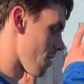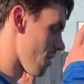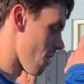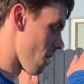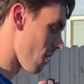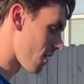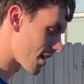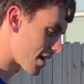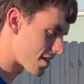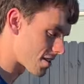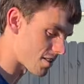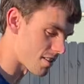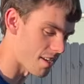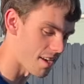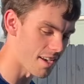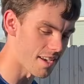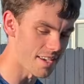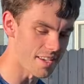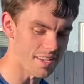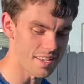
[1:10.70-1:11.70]
all I gotta
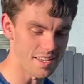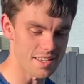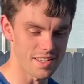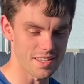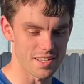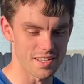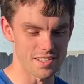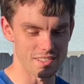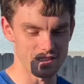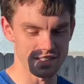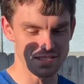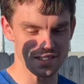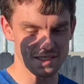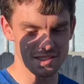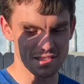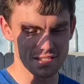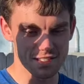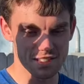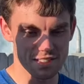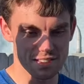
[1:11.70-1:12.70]
say
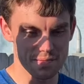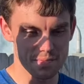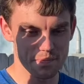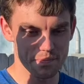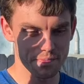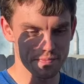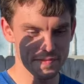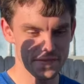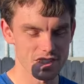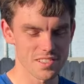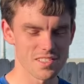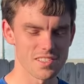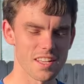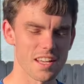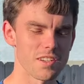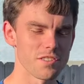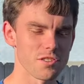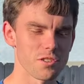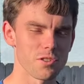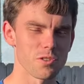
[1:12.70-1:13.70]
is
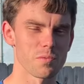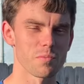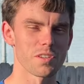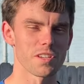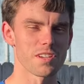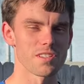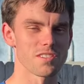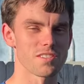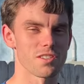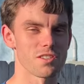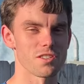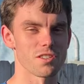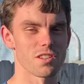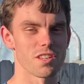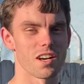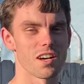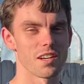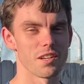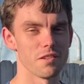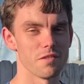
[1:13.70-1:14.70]
stay tuned, because there's a
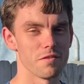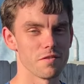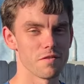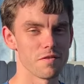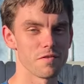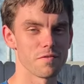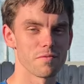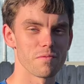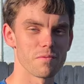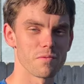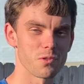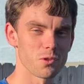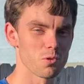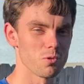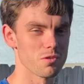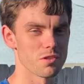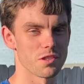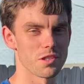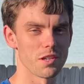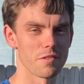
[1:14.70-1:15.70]
lot of
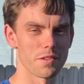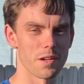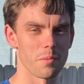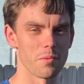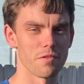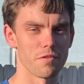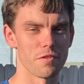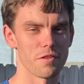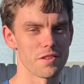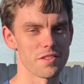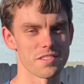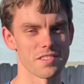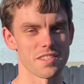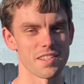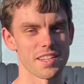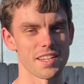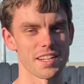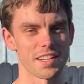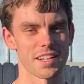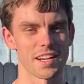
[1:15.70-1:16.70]
cool stuff coming for this
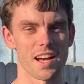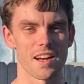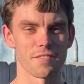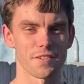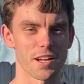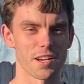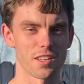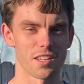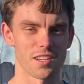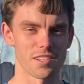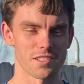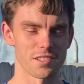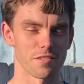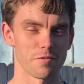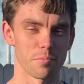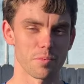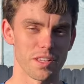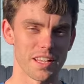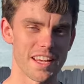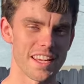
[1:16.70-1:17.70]
thing. I've got a lot of stuff
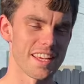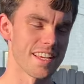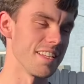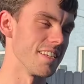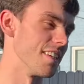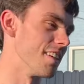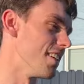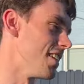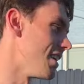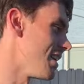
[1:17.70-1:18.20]
planned.